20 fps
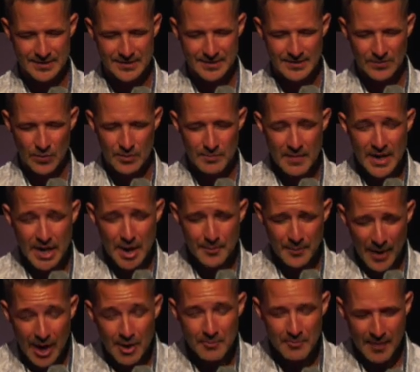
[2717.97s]
We make up
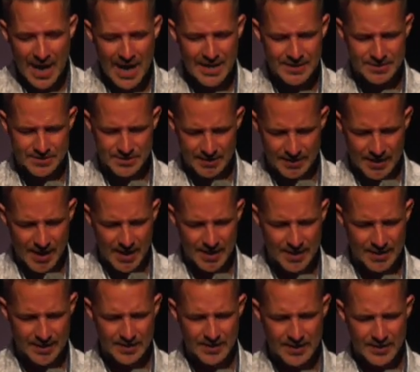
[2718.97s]
our minds today
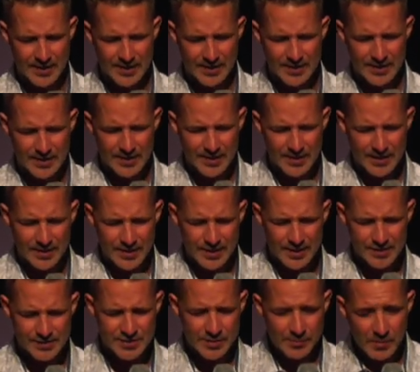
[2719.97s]

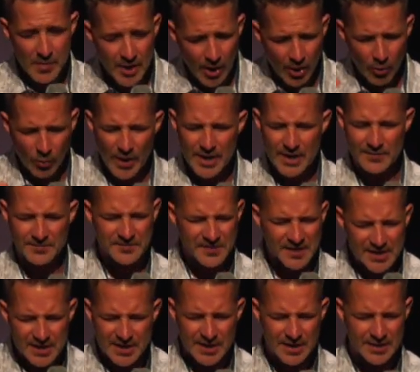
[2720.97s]
and submit our way of
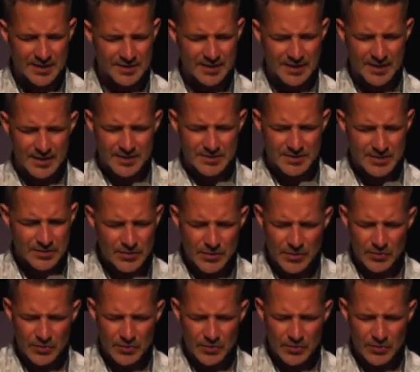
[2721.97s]
thinking to you.